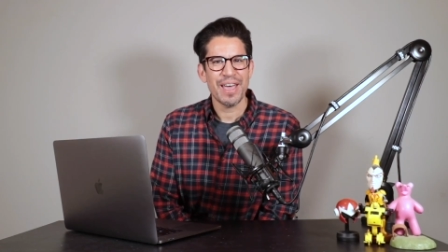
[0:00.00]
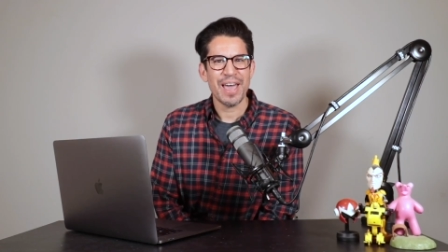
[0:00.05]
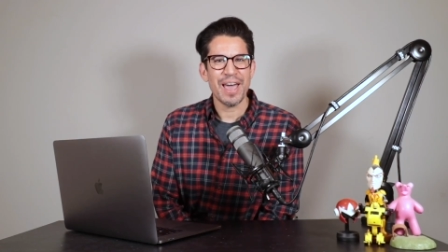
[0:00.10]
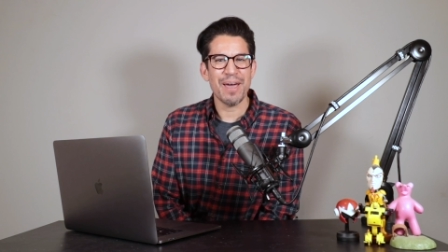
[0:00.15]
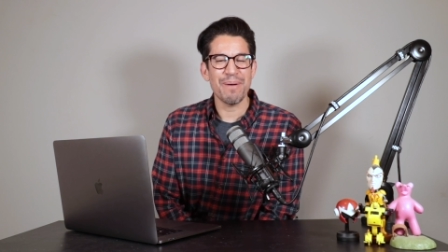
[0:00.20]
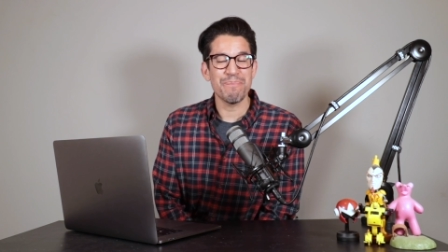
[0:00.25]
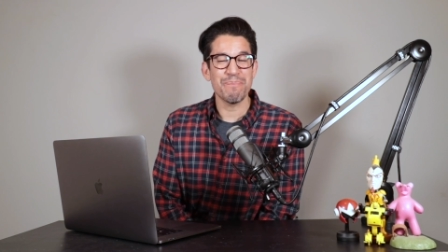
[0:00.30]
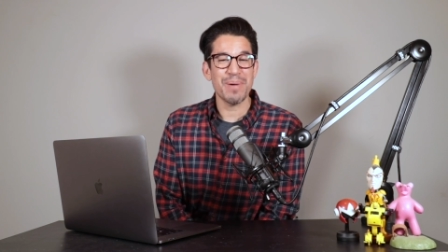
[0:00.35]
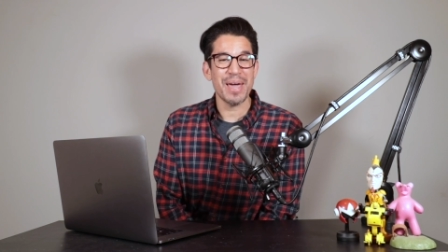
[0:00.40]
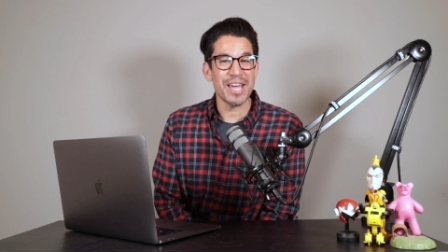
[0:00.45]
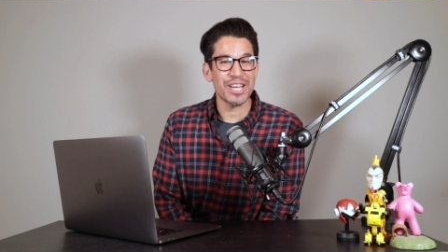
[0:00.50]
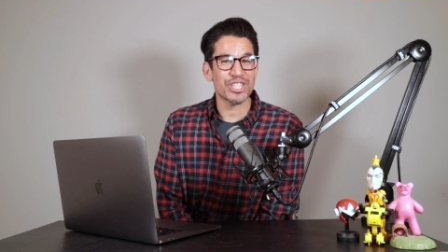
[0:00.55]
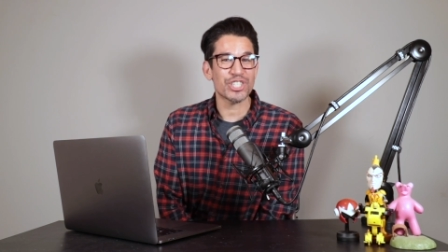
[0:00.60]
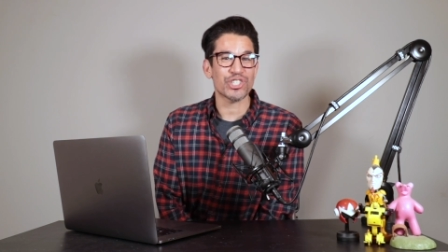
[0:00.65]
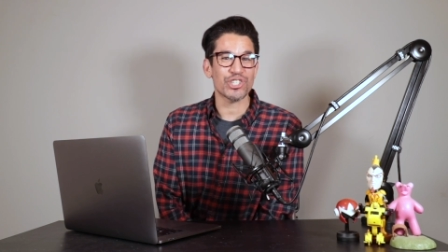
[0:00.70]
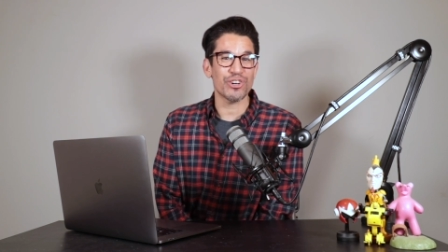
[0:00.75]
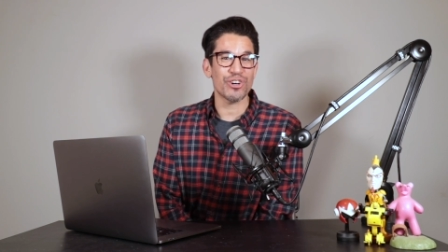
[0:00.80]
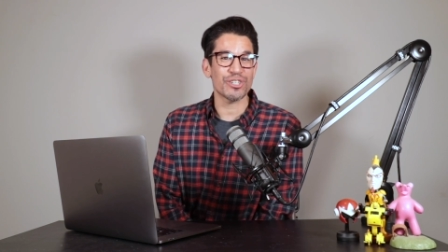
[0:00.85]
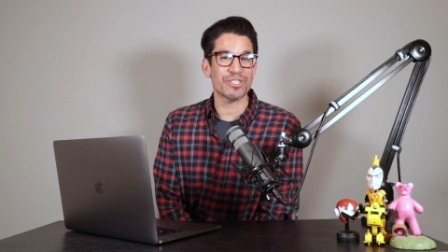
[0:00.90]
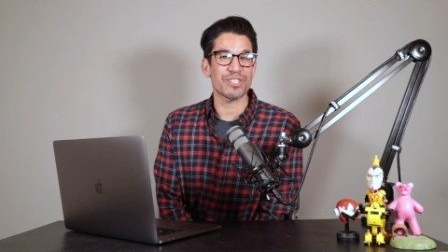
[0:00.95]
And make
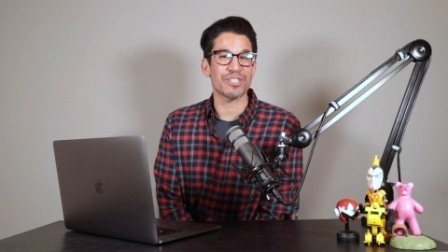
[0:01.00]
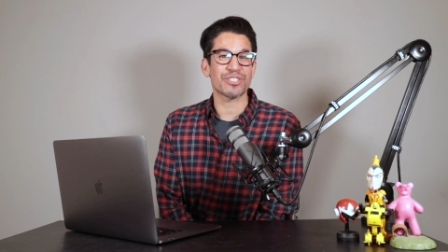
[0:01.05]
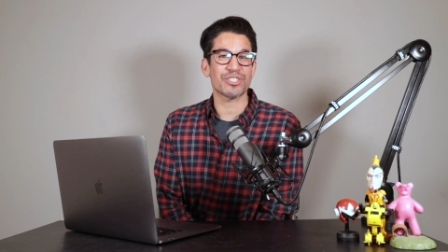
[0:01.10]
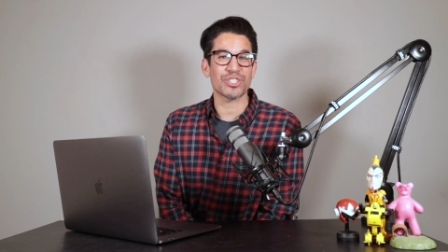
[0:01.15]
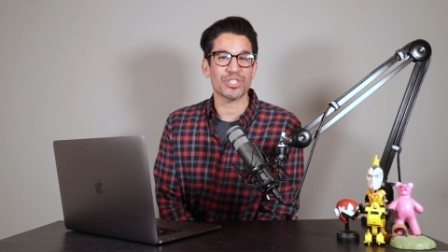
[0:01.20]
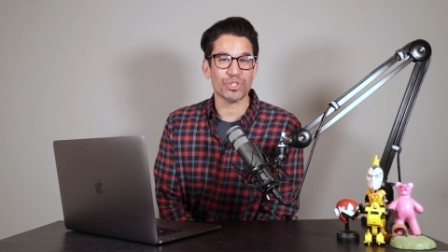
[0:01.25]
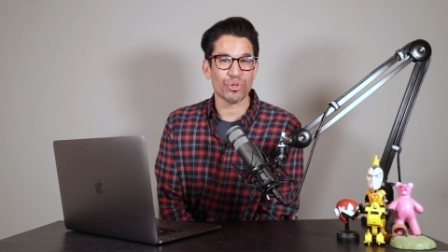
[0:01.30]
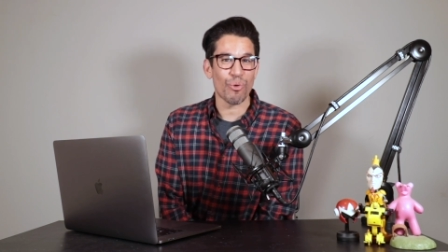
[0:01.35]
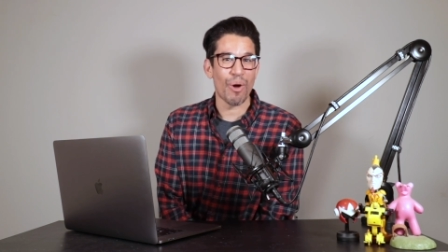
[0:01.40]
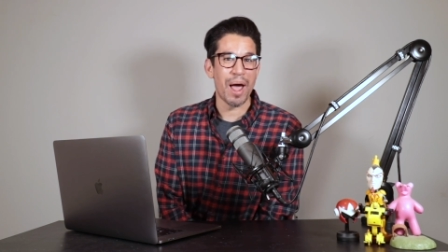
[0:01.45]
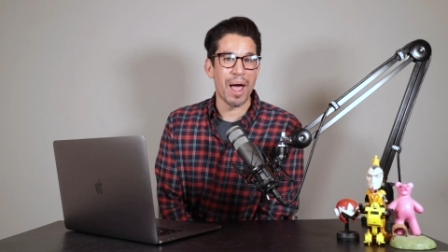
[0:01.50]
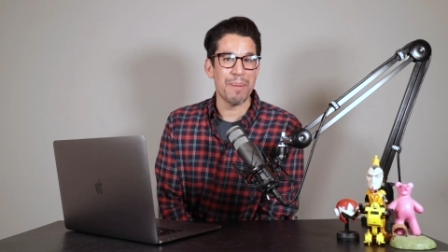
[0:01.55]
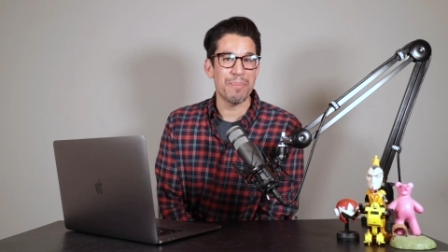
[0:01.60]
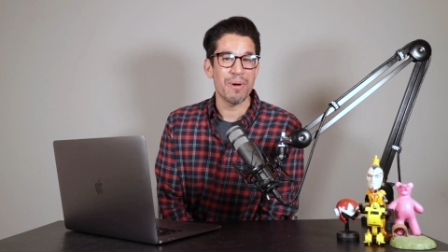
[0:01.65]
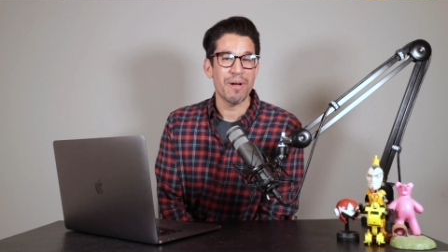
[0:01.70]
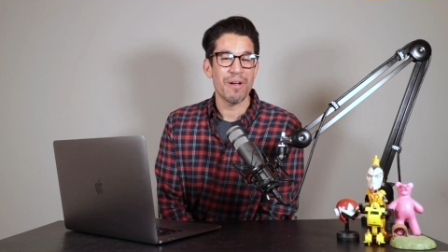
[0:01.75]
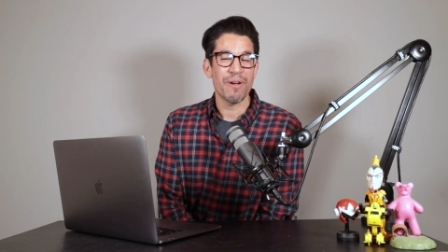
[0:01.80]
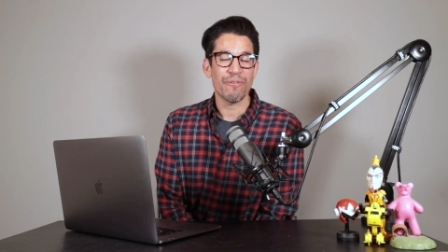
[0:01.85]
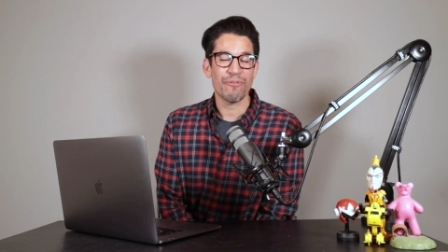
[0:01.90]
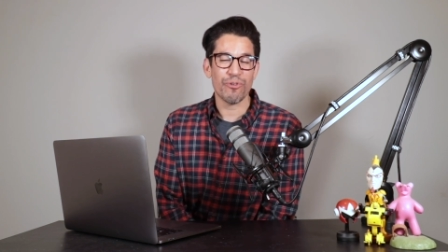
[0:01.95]
sure to subscribe
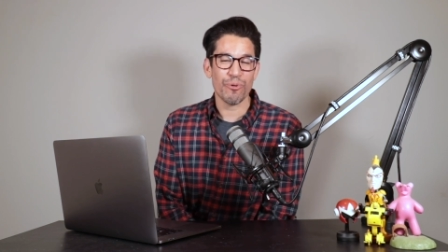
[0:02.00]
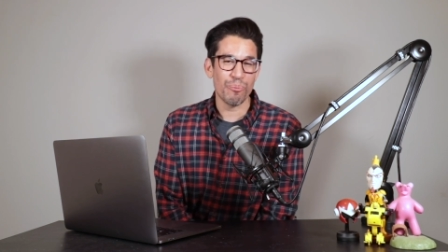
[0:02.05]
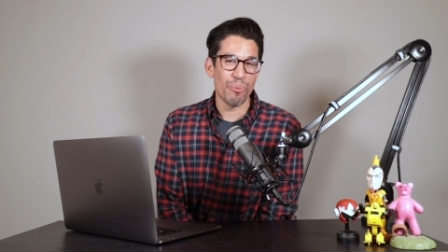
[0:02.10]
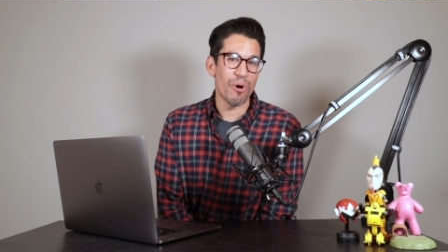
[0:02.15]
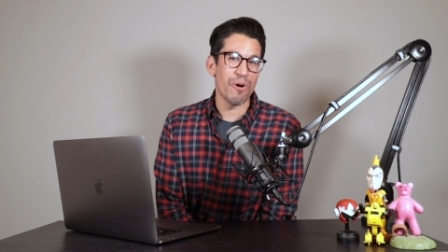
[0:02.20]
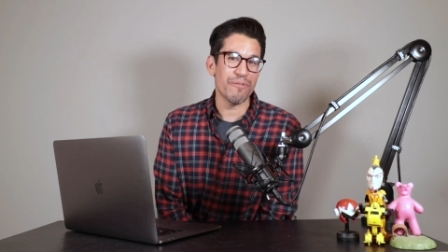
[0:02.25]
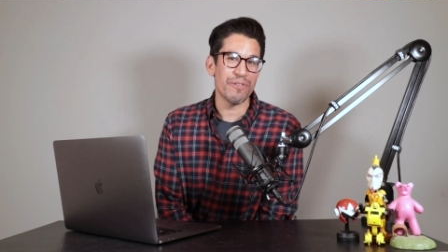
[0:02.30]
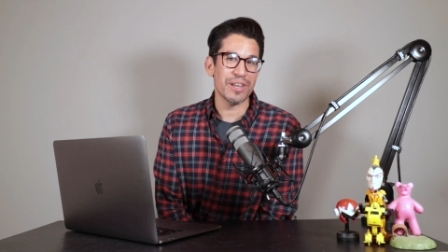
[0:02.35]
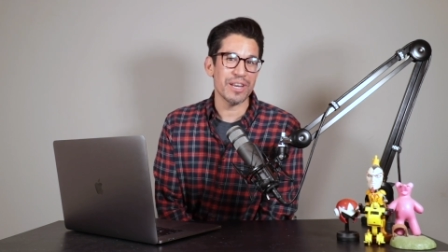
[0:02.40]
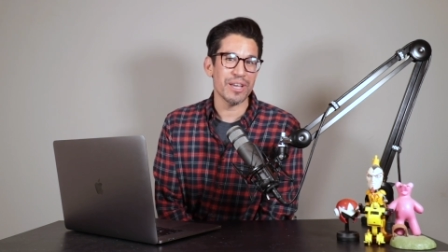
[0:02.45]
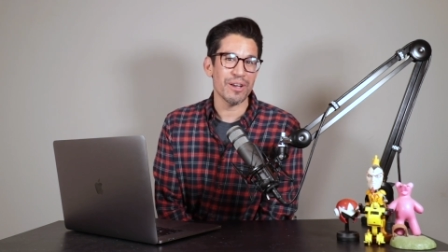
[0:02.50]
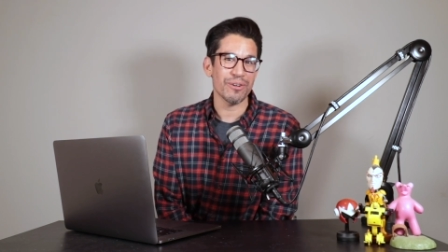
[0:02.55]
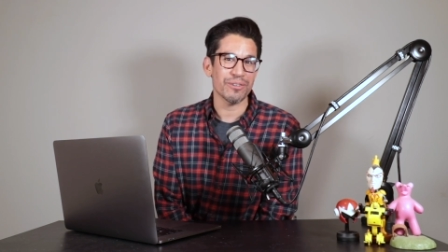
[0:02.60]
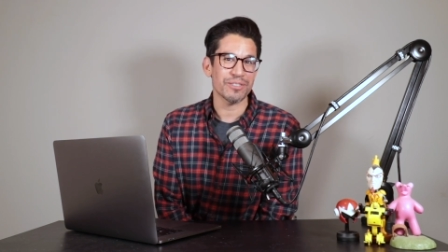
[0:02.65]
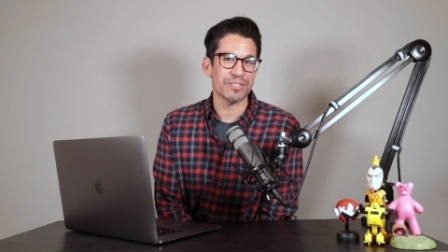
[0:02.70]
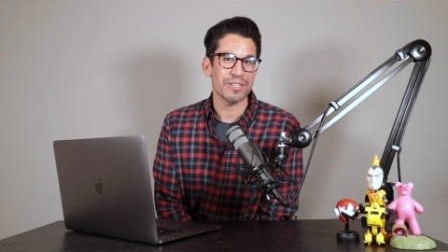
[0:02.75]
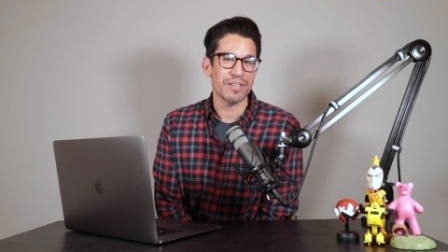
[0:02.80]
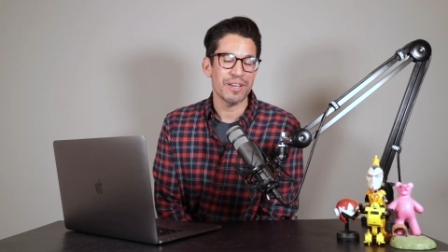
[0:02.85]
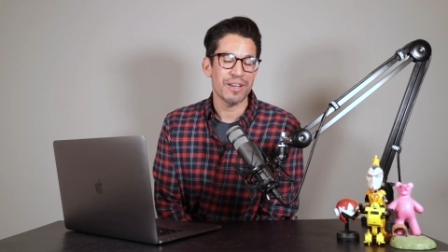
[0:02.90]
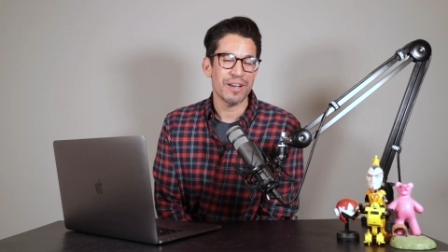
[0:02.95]
for more
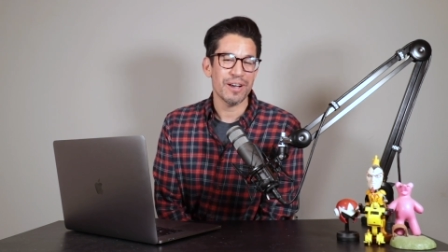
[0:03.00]
videos